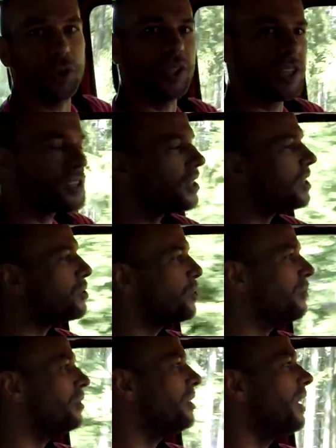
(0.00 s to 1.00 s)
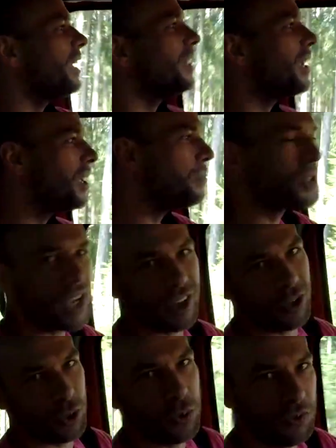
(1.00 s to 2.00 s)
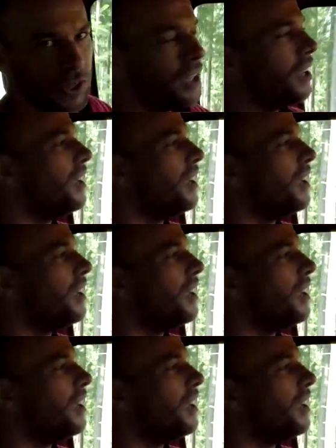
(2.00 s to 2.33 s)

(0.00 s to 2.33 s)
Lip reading: it as an SUV yet. They keep saying UV.